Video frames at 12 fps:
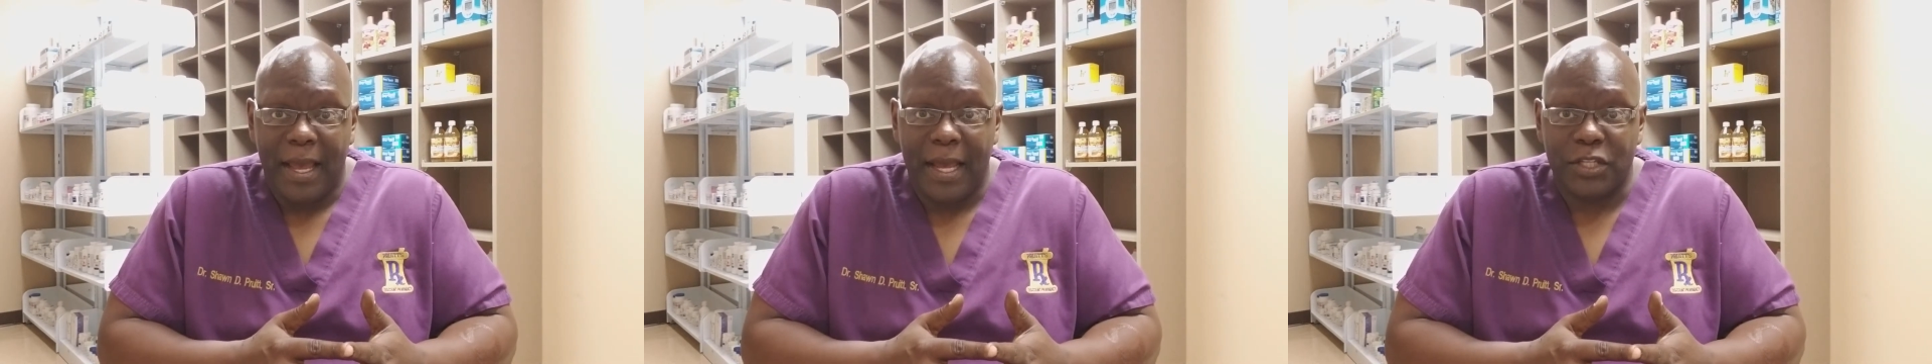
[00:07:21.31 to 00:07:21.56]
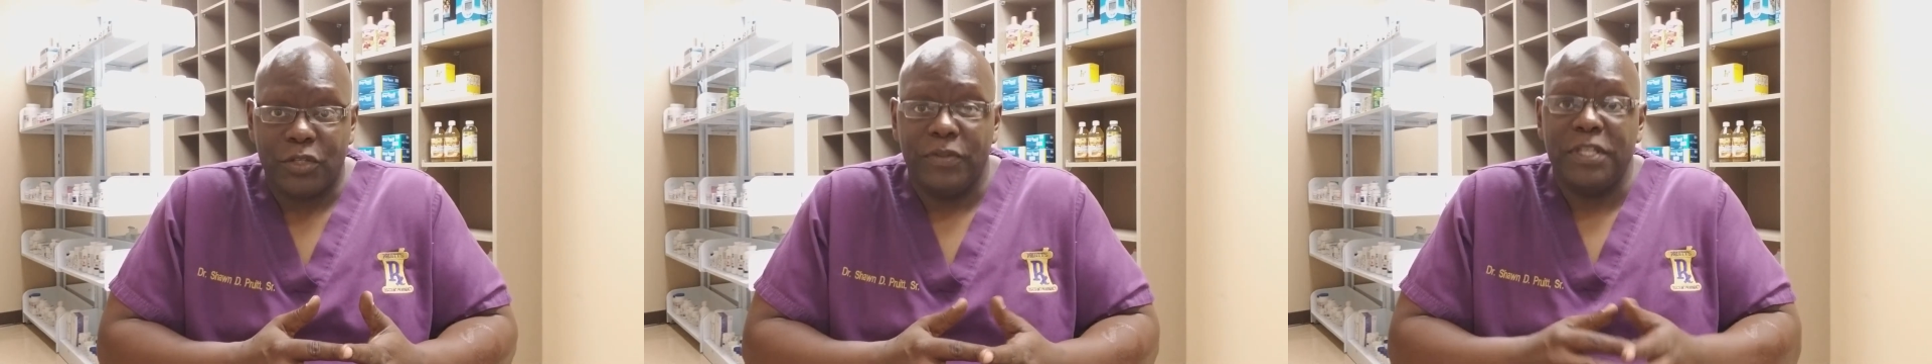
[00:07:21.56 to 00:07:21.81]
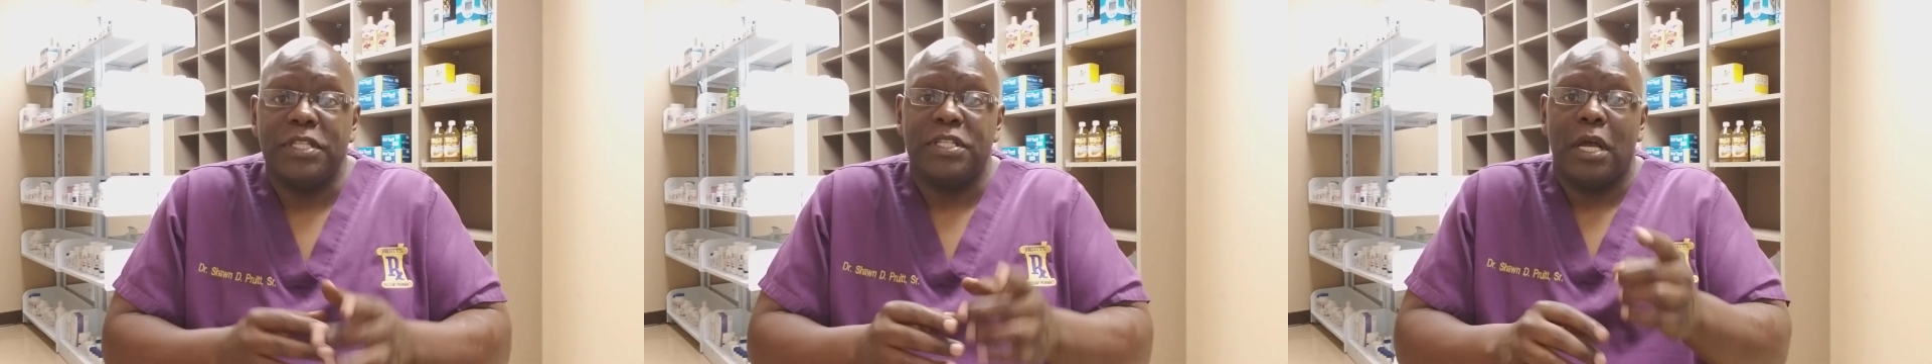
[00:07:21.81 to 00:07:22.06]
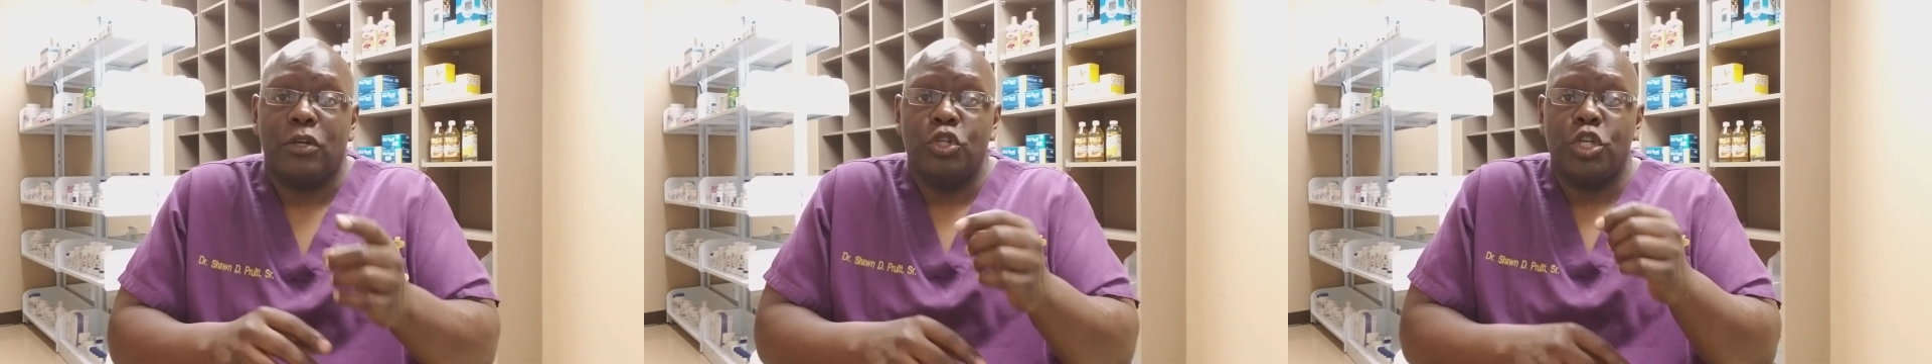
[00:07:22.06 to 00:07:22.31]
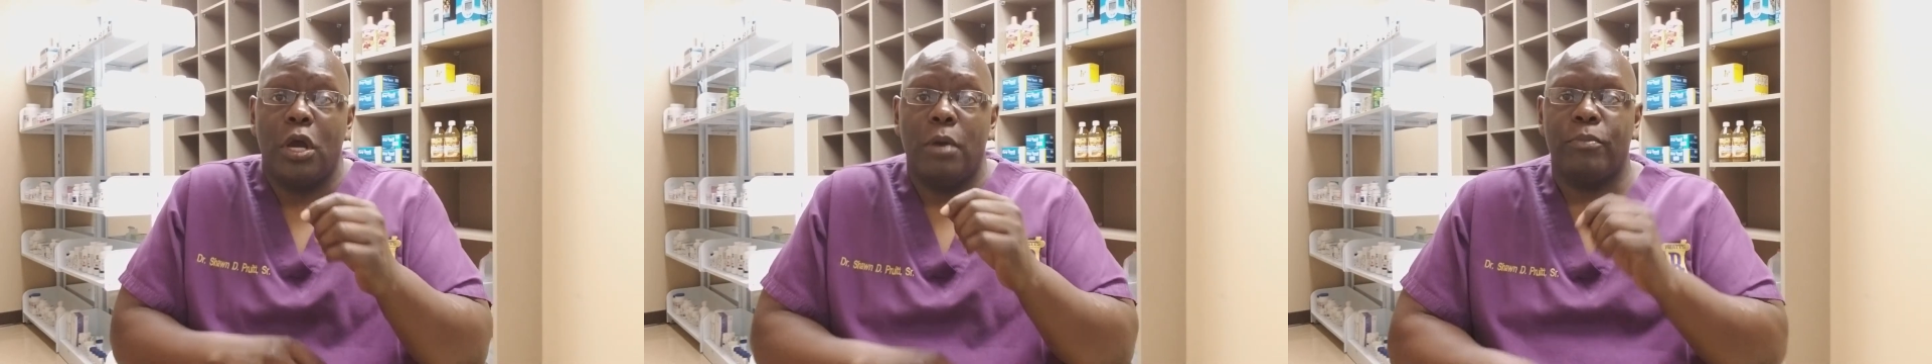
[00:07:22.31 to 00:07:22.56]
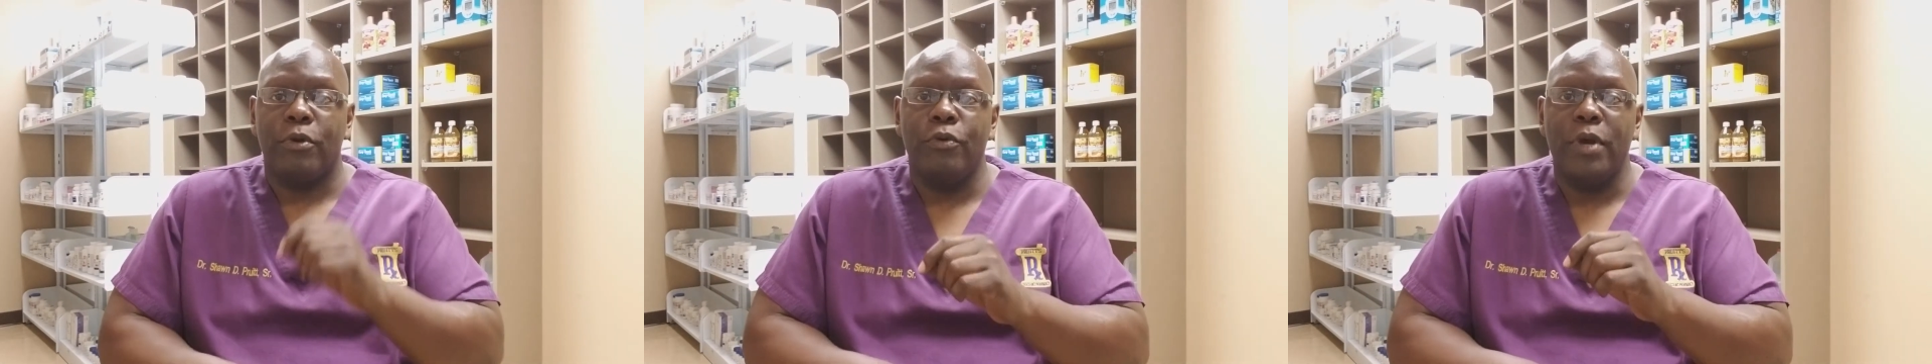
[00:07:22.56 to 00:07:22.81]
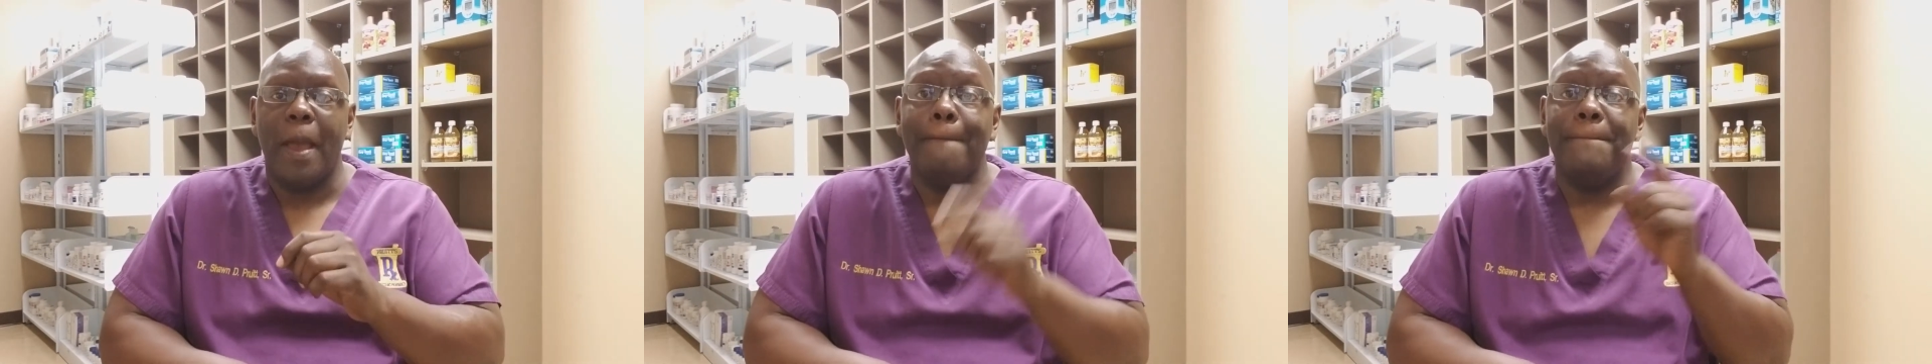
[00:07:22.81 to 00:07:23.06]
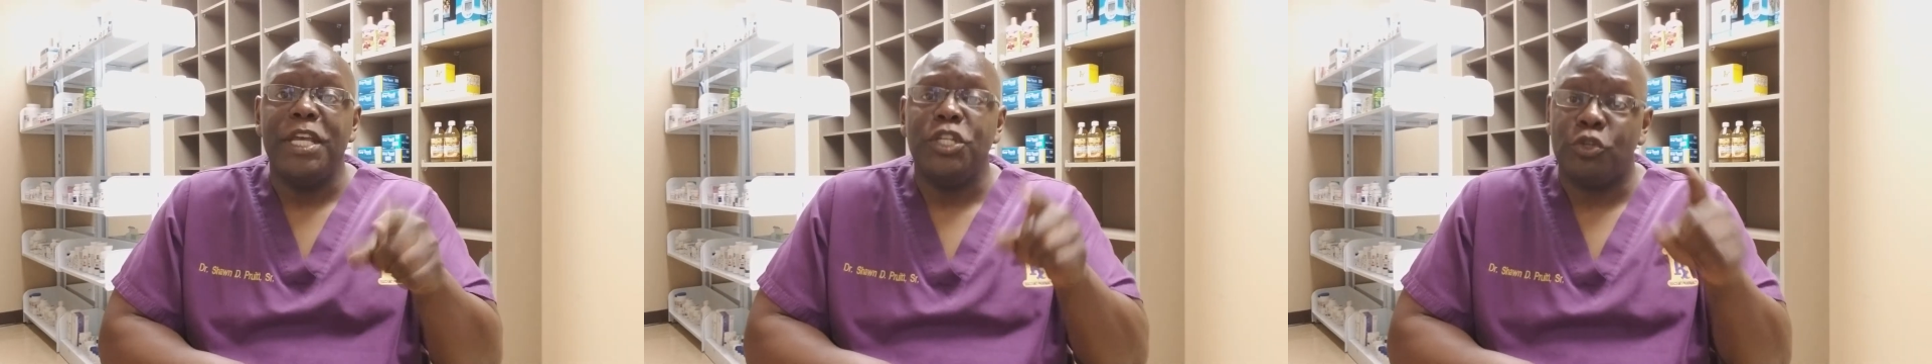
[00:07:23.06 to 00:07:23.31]
So this is Dr. Shawn Pruitt.
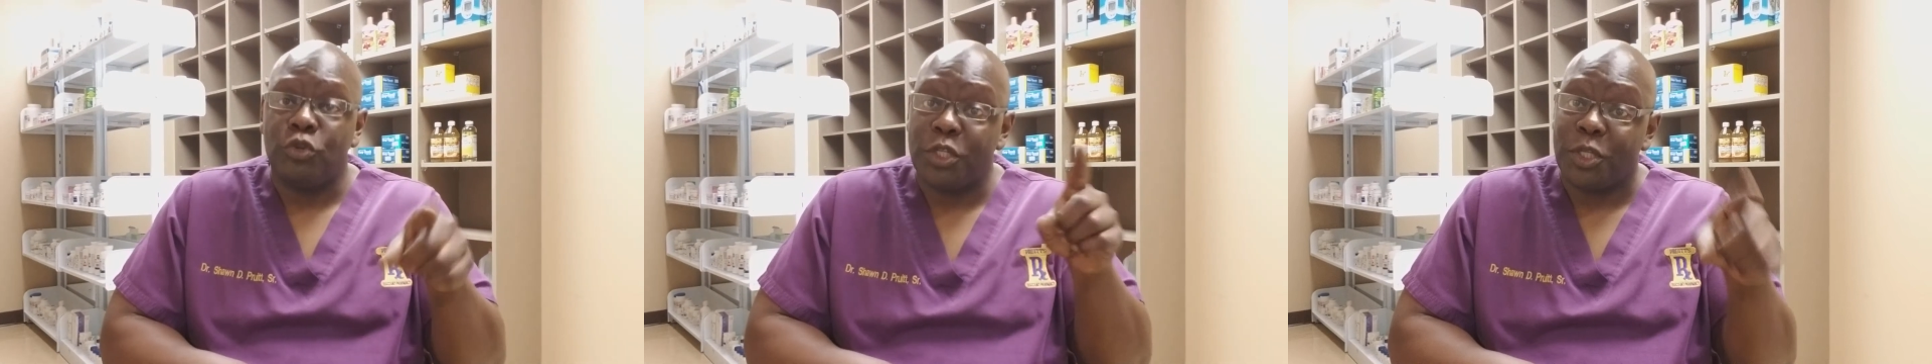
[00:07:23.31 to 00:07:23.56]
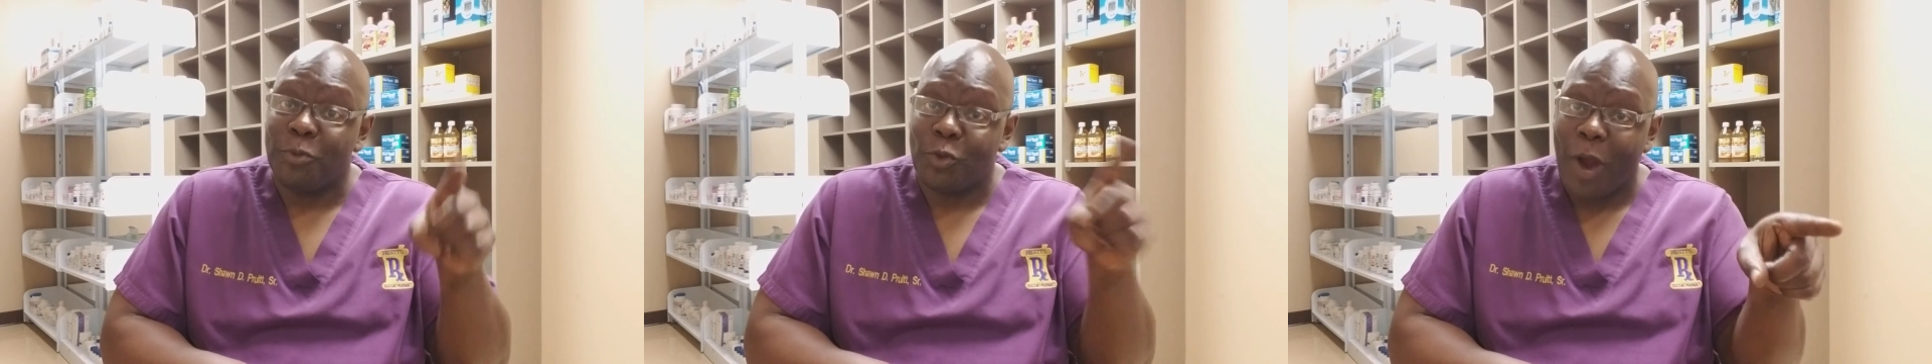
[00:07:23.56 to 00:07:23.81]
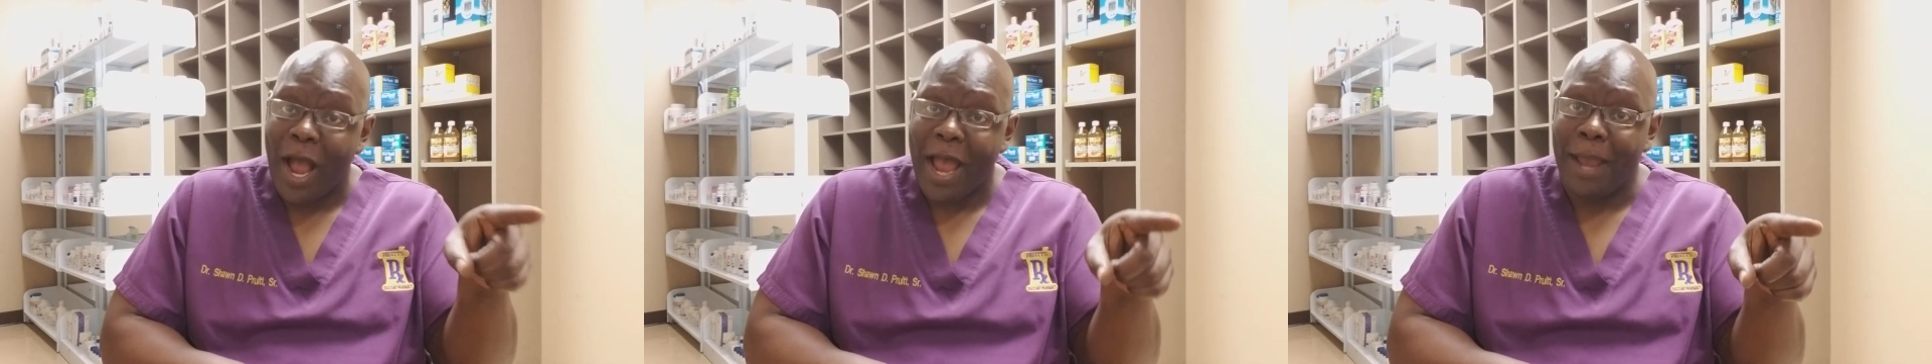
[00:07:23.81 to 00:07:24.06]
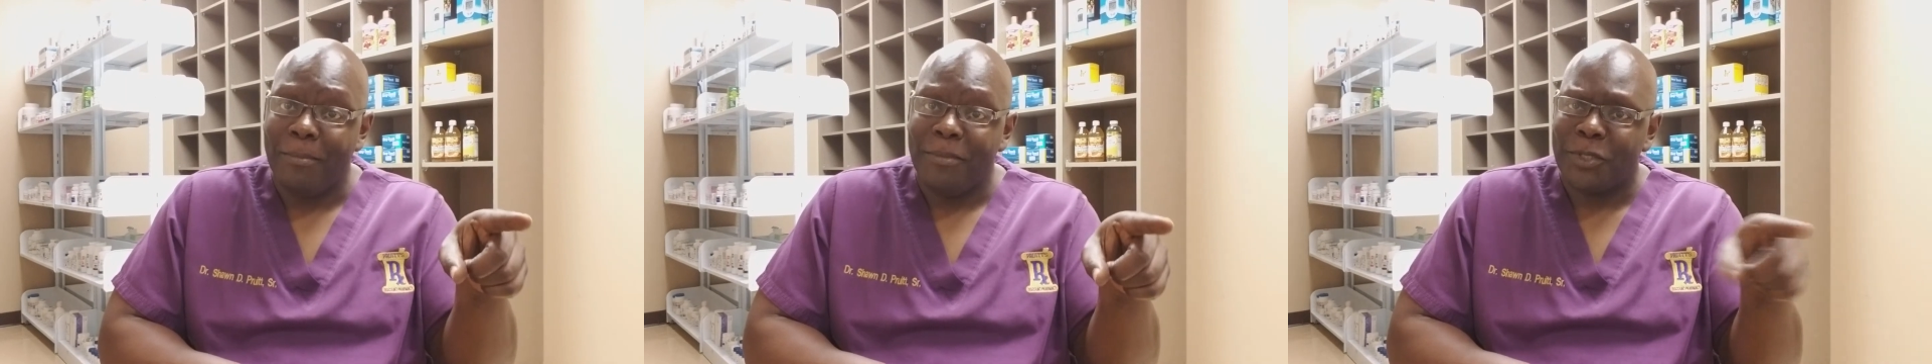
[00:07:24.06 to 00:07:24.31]
Be sure to subscribe.